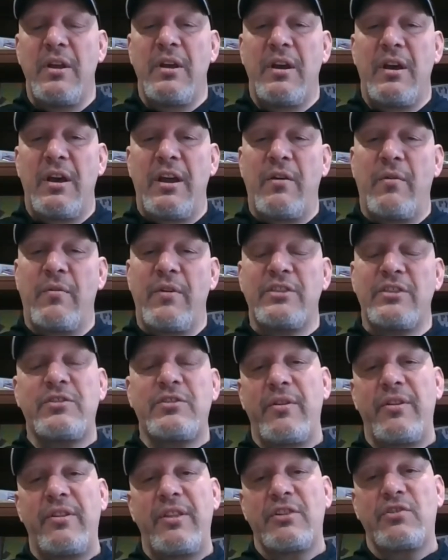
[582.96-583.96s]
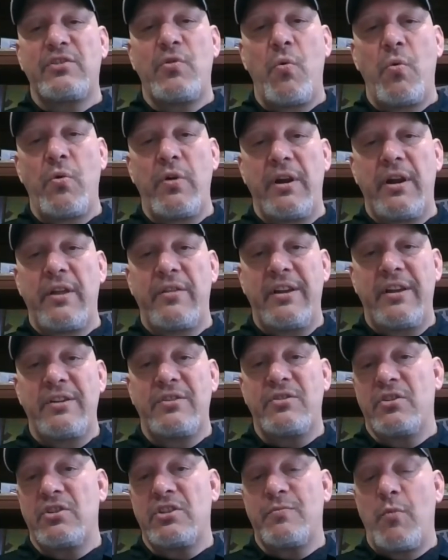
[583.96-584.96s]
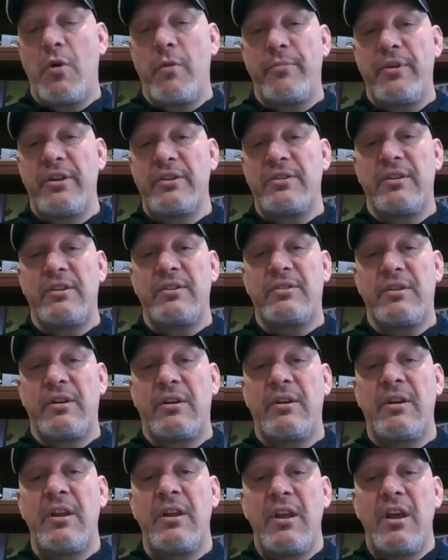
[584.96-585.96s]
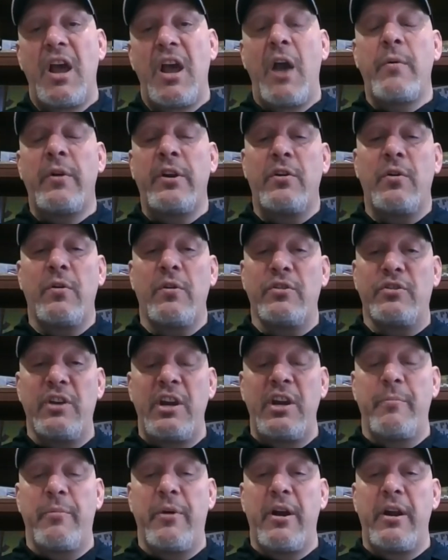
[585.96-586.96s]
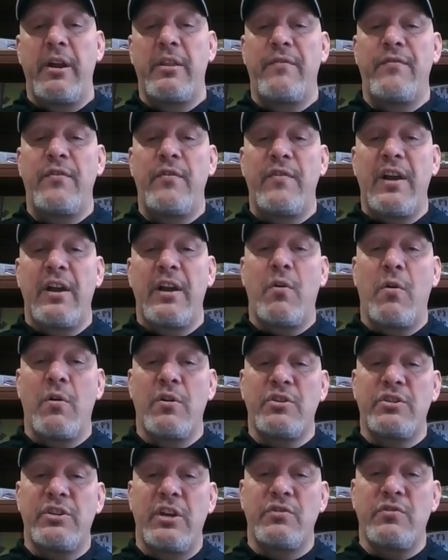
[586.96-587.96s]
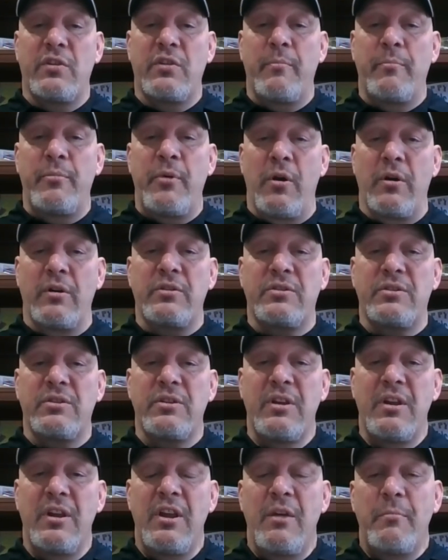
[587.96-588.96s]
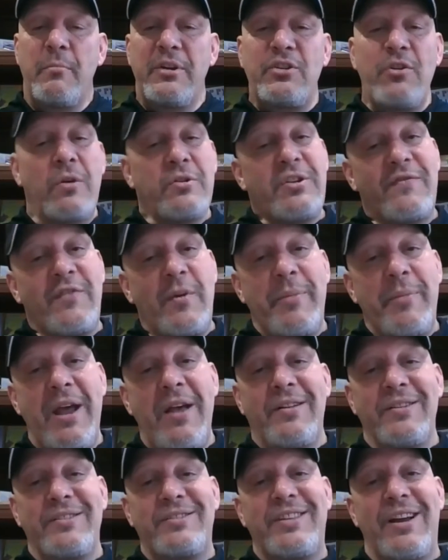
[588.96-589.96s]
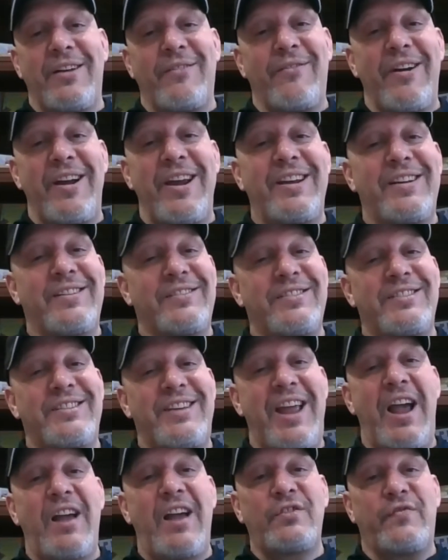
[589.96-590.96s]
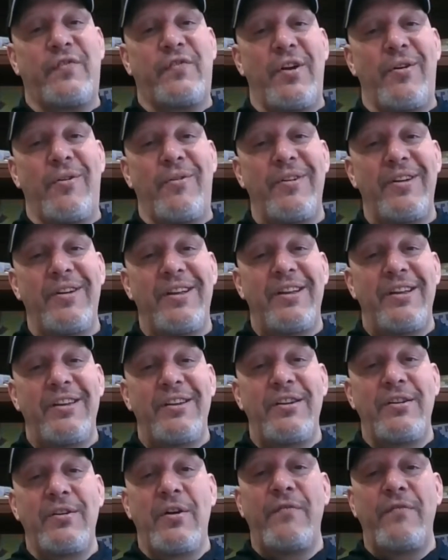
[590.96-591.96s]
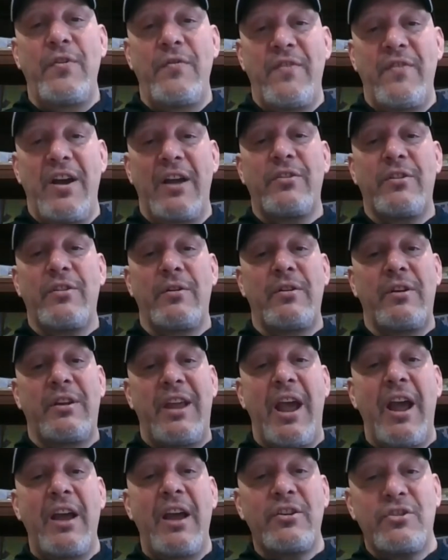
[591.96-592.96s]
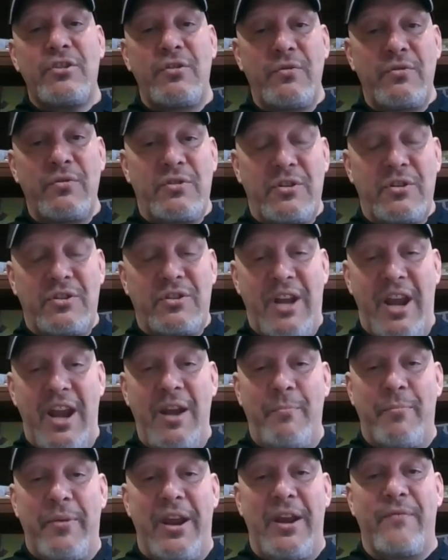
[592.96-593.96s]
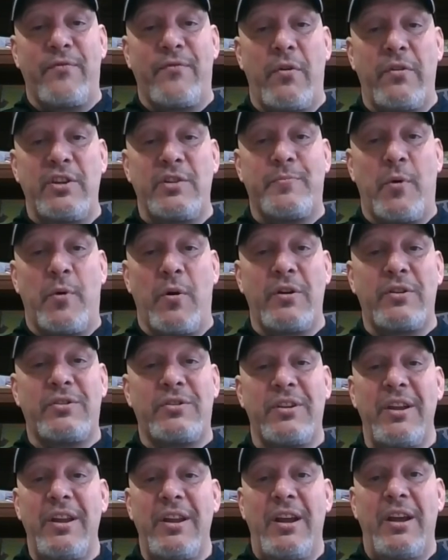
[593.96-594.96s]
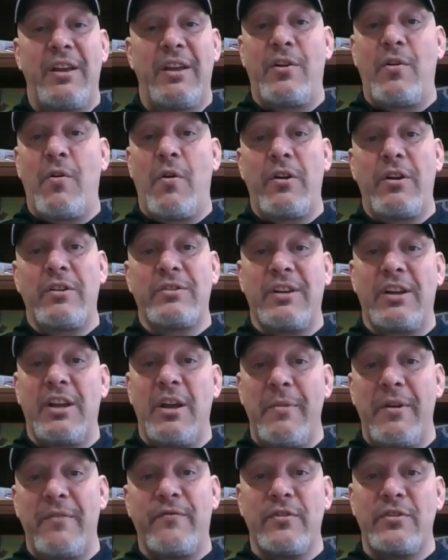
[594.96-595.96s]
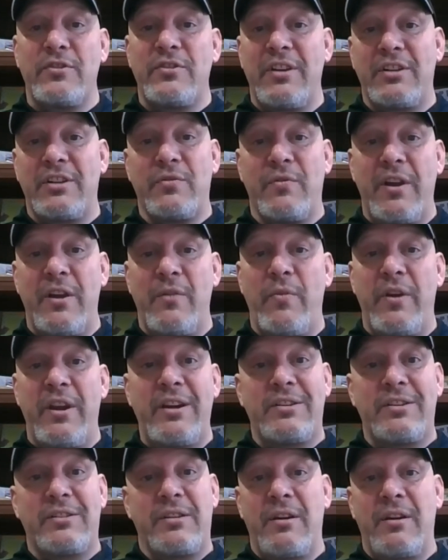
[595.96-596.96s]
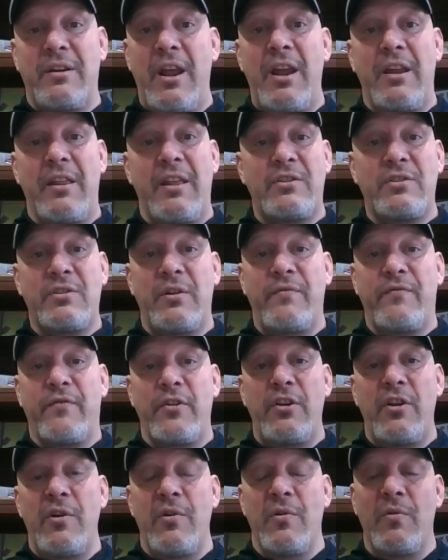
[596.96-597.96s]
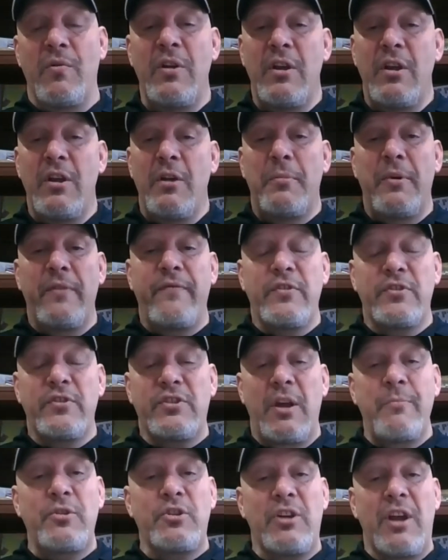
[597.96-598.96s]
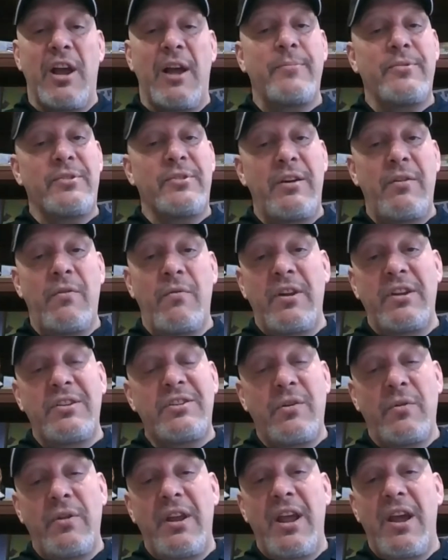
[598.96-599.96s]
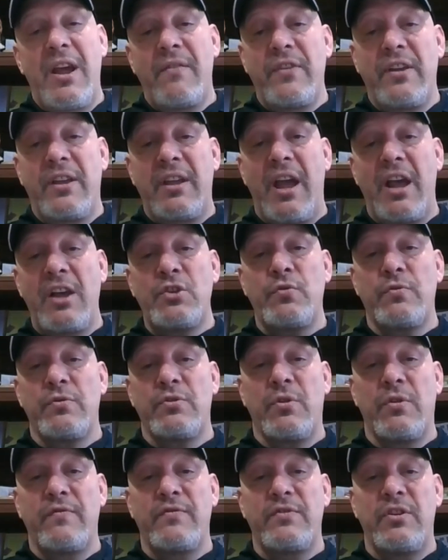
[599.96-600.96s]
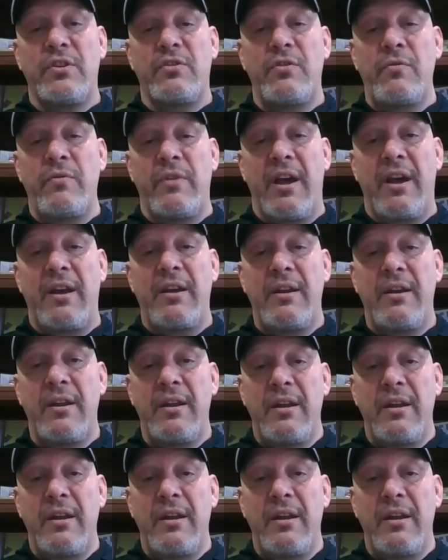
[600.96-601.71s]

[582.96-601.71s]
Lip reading: I don't necessarily think that's hoarding. I think it's just smart business. And I would encourage anybody that if you've got cars scheduled on the books, but you also have to balance that, right? Because it's cash flow. If you've got the cash to sustain paying for all these parts, and the car doesn't come in for 6 or 8 weeks, then hey, that's good for you. But for some shops, they don't necessarily have the cash reserves to do that.